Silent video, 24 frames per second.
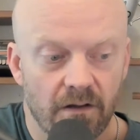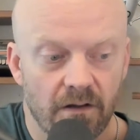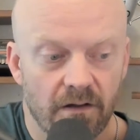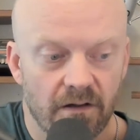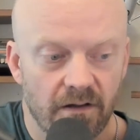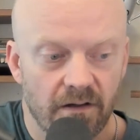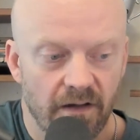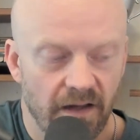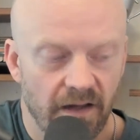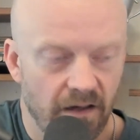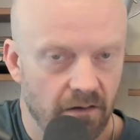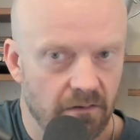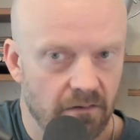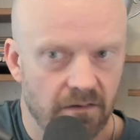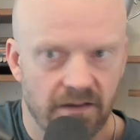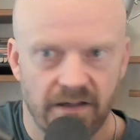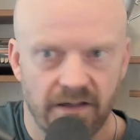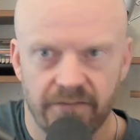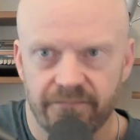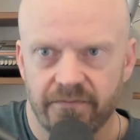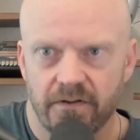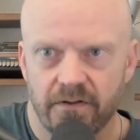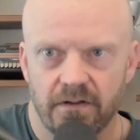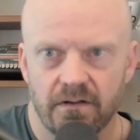Now,
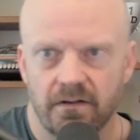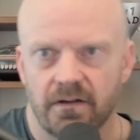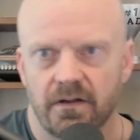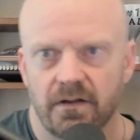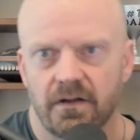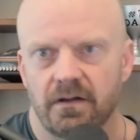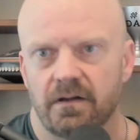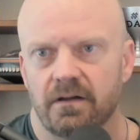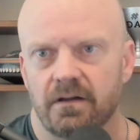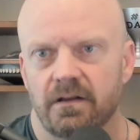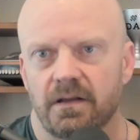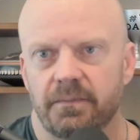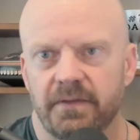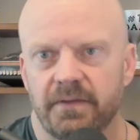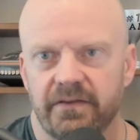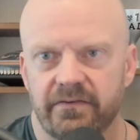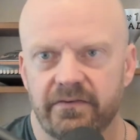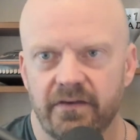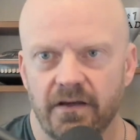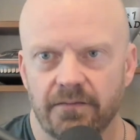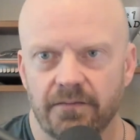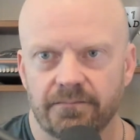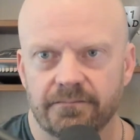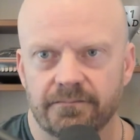let me
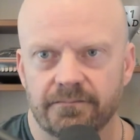see.